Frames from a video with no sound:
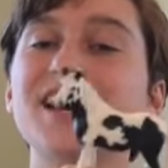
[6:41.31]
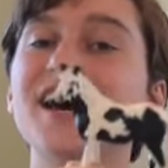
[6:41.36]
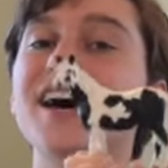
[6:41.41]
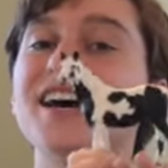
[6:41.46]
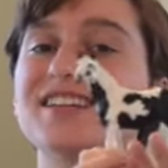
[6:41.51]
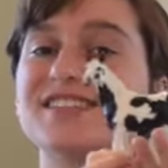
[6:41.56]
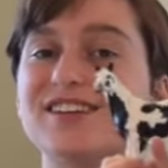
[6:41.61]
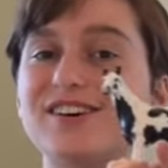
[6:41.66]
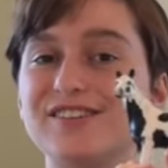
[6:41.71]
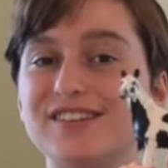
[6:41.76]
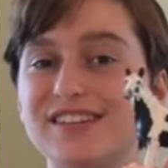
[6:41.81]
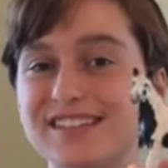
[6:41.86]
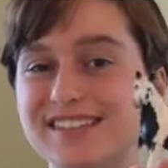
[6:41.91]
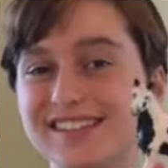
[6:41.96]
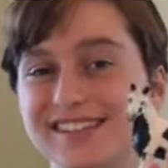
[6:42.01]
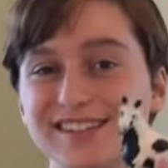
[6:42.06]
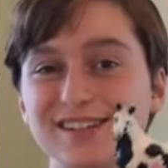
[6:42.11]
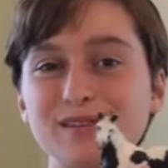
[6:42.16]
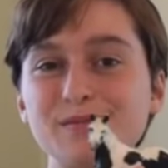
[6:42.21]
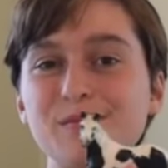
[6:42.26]
So this is
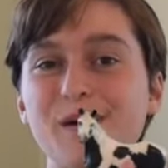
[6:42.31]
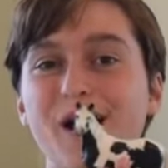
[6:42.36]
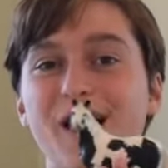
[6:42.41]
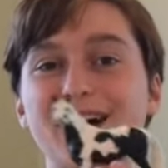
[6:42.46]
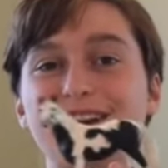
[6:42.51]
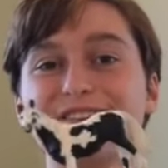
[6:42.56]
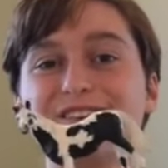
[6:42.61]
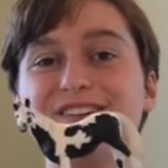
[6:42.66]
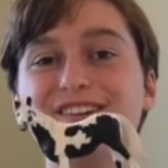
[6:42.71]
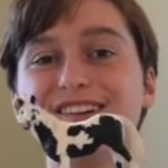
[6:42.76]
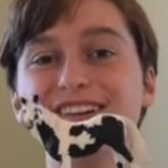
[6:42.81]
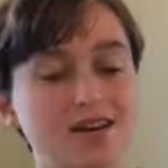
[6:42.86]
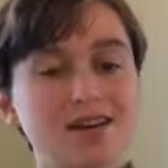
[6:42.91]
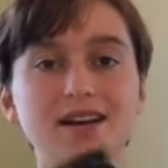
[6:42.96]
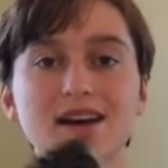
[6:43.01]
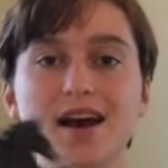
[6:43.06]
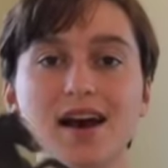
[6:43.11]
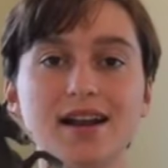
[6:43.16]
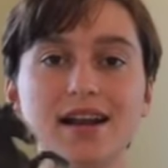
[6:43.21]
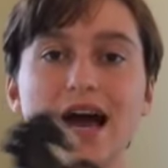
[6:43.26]
her model.
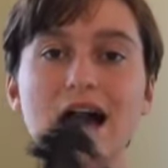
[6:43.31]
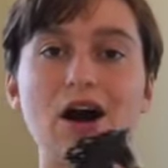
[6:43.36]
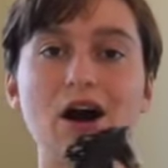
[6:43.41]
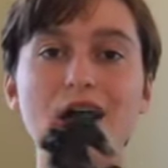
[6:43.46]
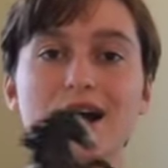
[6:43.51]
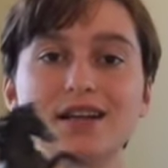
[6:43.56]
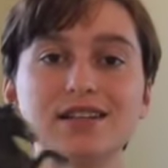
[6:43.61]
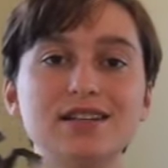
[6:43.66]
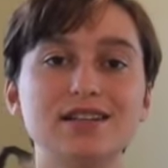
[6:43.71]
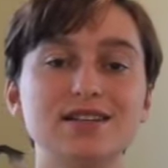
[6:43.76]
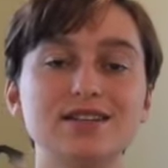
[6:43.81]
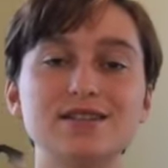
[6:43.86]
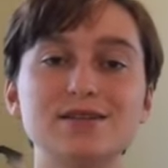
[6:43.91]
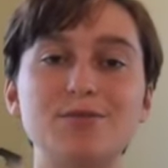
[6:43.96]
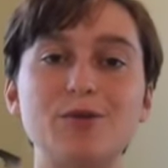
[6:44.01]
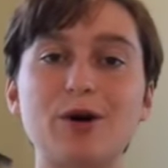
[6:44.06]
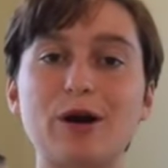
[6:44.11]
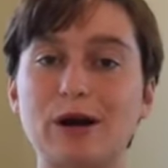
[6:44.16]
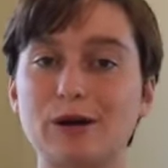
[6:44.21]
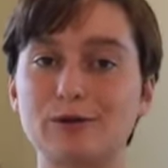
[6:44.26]
Now on to some
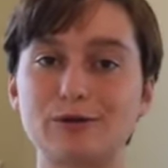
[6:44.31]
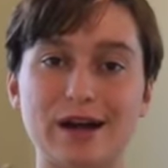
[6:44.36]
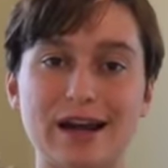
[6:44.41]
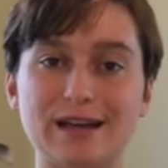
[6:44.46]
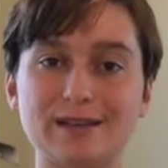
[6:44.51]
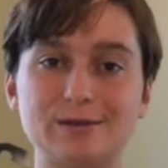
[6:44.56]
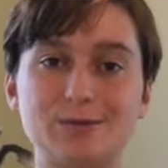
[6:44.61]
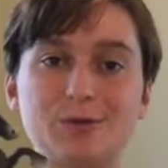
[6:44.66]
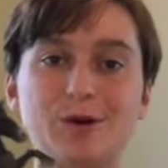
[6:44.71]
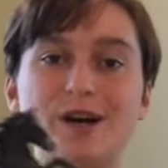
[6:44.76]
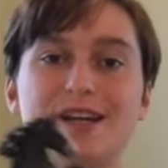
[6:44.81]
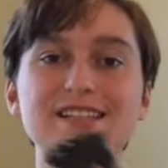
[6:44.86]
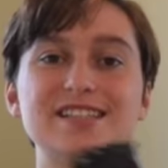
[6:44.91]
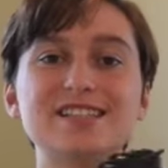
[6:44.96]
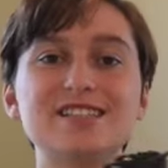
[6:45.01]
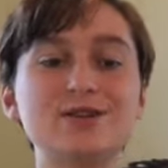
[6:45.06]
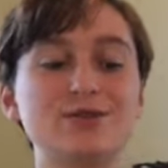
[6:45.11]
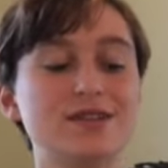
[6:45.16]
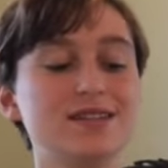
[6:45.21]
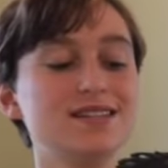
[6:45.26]
more random ones.
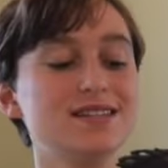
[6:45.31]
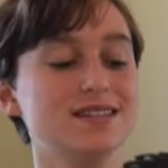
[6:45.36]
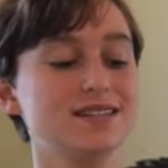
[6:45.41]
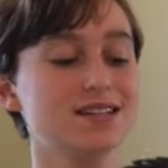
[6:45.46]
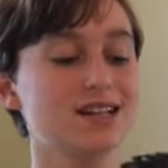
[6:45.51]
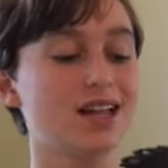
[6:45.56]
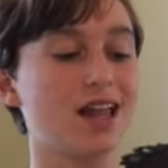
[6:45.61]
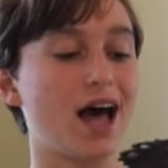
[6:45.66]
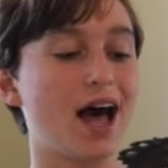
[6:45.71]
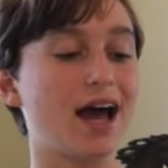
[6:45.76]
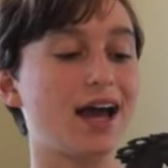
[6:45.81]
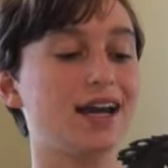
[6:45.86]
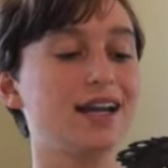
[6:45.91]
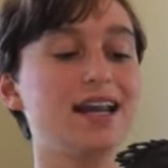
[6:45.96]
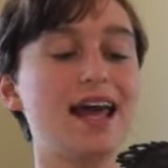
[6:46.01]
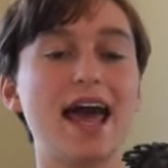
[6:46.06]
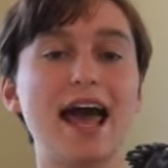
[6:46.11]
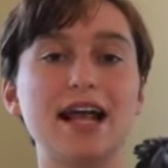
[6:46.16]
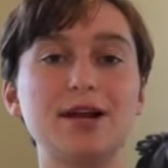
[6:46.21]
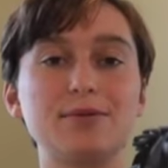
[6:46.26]
So this is Clyde,
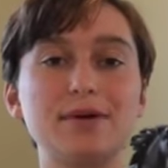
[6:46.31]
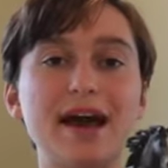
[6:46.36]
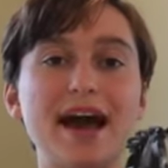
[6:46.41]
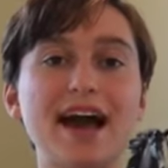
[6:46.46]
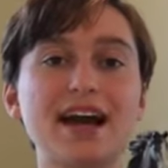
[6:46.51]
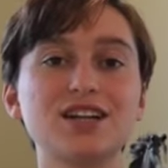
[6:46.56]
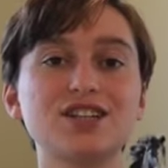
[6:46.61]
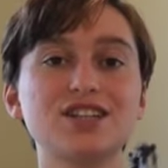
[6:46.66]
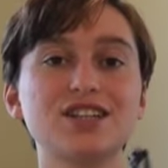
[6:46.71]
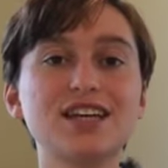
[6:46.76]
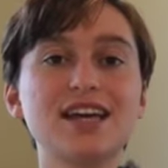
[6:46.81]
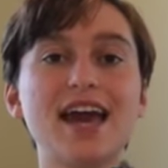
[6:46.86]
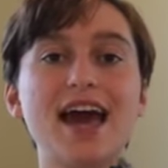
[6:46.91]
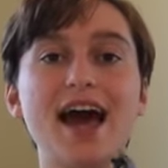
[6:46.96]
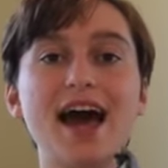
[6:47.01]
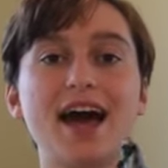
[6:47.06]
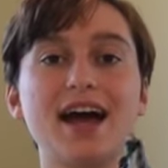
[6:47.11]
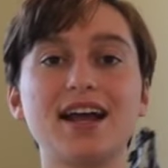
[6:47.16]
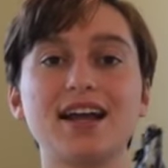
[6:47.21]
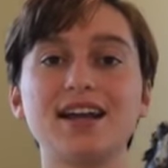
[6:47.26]
and we actually
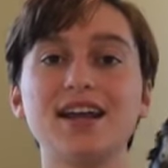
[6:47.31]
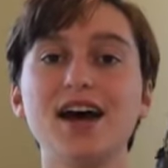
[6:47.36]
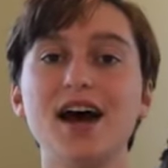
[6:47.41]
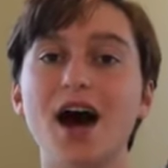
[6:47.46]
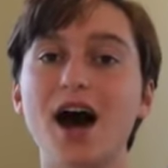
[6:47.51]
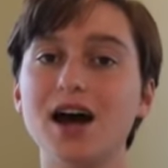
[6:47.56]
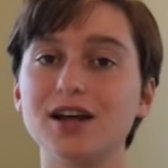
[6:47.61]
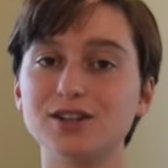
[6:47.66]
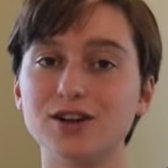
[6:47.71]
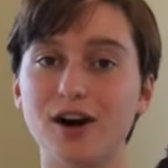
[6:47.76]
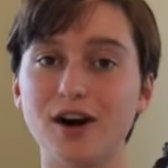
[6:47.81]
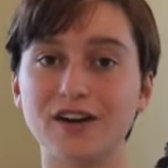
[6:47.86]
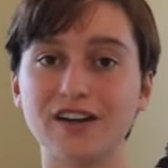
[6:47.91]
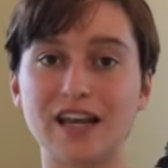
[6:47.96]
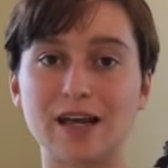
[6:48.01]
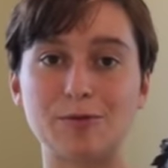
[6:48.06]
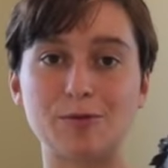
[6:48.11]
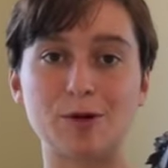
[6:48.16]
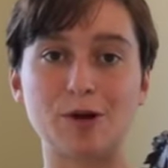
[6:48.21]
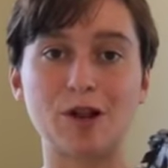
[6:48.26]
had a dog
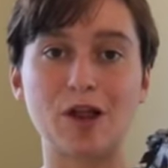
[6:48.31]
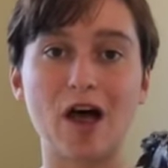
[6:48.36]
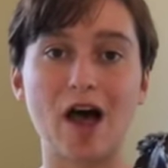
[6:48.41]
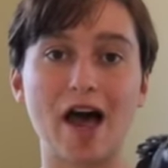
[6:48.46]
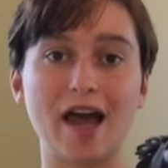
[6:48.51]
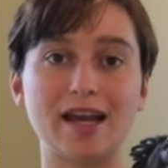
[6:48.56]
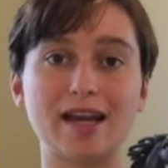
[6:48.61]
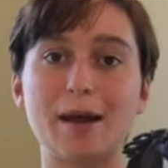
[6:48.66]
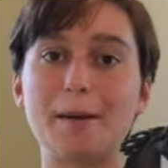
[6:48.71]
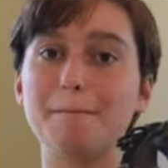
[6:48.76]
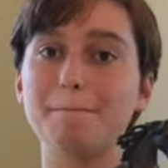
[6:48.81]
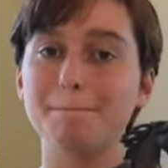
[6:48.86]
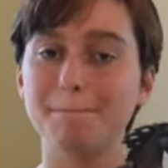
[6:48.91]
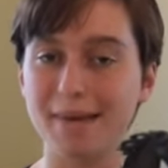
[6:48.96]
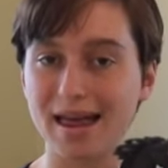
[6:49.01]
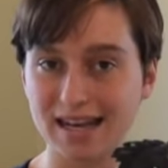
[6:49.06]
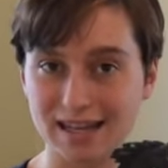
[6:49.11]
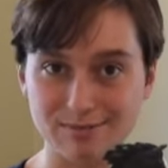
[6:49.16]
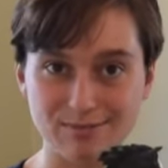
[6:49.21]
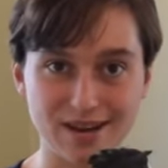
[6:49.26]
named Clyde
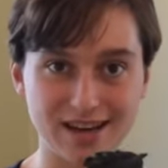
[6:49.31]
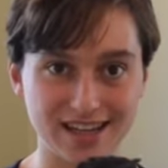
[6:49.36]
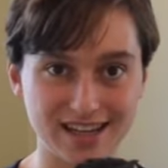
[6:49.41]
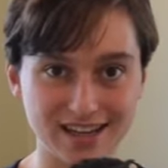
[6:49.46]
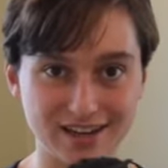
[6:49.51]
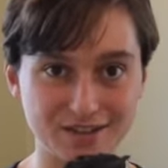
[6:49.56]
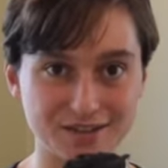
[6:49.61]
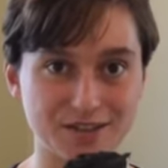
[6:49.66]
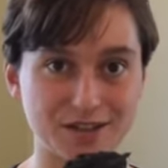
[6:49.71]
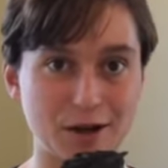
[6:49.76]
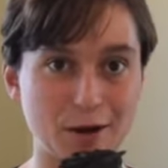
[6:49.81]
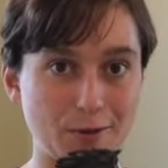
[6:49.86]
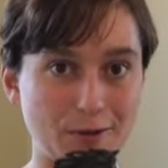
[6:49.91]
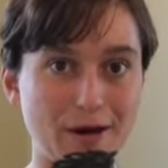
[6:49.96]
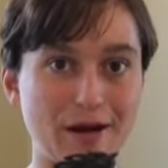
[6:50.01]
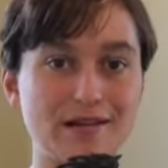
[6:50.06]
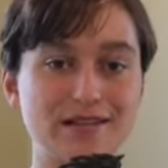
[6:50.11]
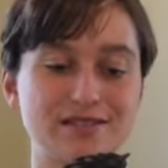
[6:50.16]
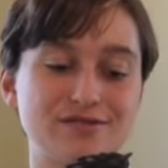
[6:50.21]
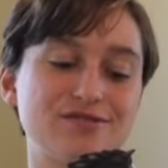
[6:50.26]
many, many years ago when
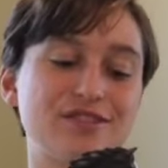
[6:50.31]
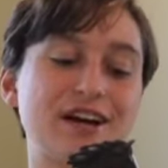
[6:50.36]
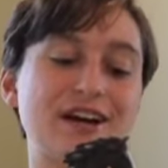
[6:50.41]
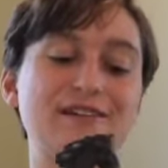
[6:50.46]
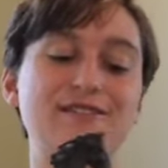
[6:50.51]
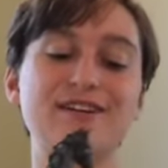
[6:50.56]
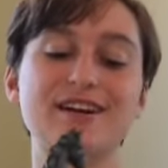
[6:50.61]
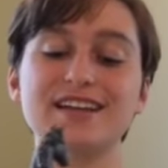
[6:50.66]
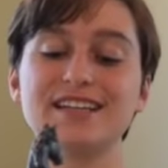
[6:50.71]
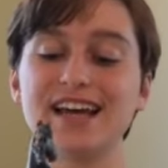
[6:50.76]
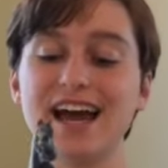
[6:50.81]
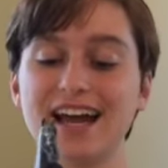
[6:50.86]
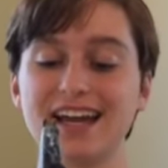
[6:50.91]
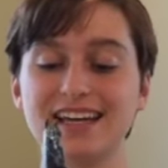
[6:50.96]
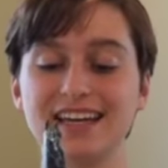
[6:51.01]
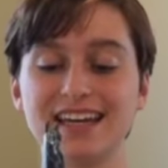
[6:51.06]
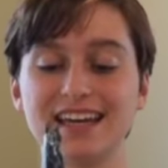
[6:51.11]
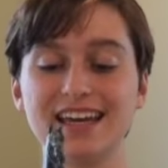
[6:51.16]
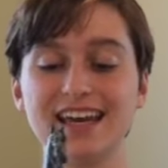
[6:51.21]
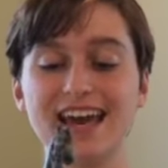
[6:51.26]
I was very, very
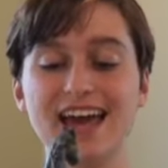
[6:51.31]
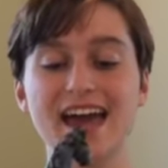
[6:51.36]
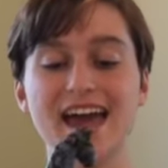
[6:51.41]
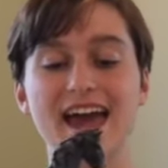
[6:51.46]
tiny.